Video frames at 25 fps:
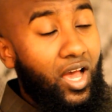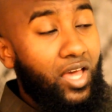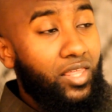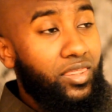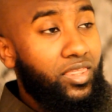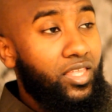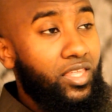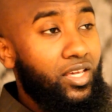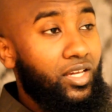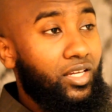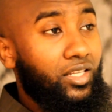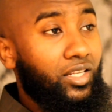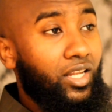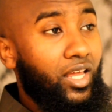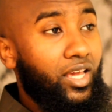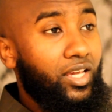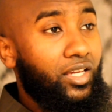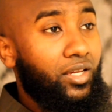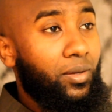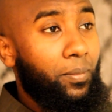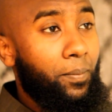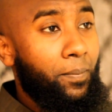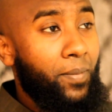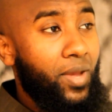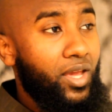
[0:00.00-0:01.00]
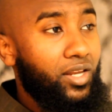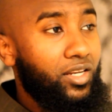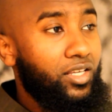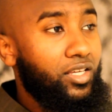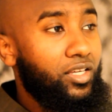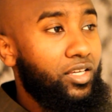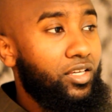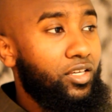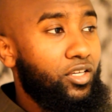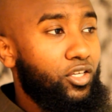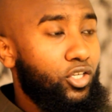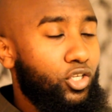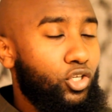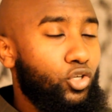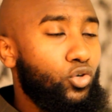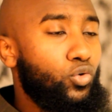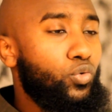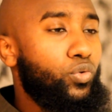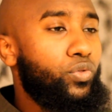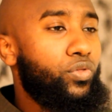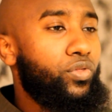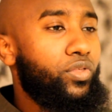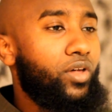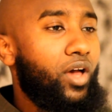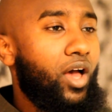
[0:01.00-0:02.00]
I think like many
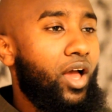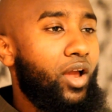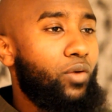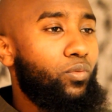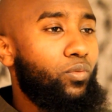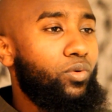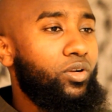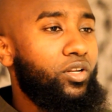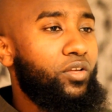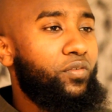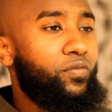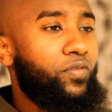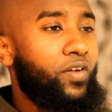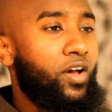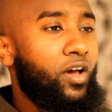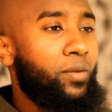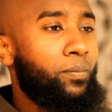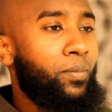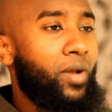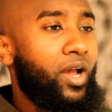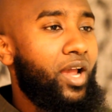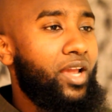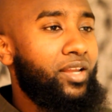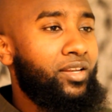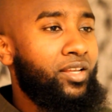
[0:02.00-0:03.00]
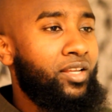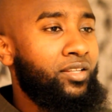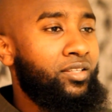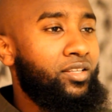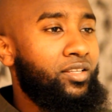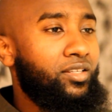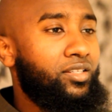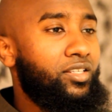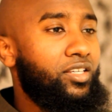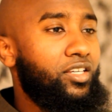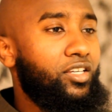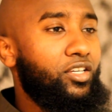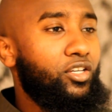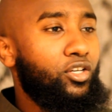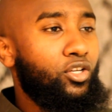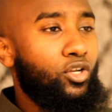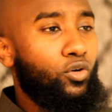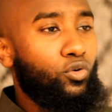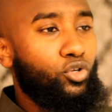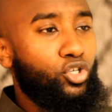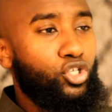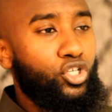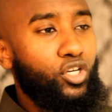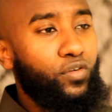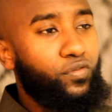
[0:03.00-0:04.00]
youth, I really found my identity,
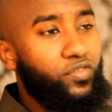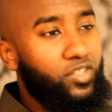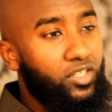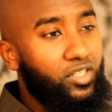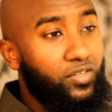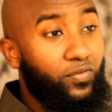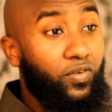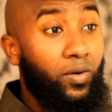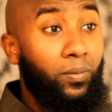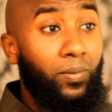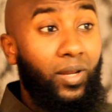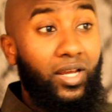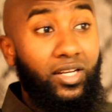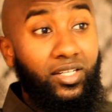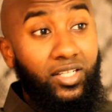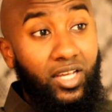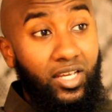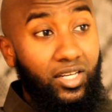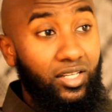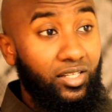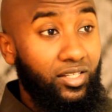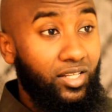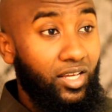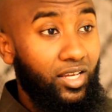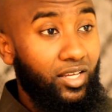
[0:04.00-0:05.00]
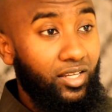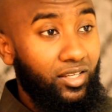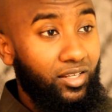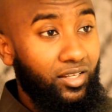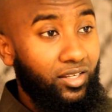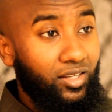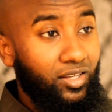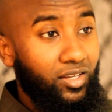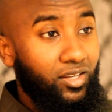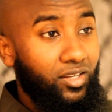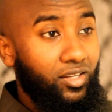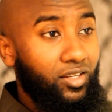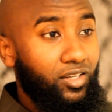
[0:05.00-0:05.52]
you know, shifted from like day to day.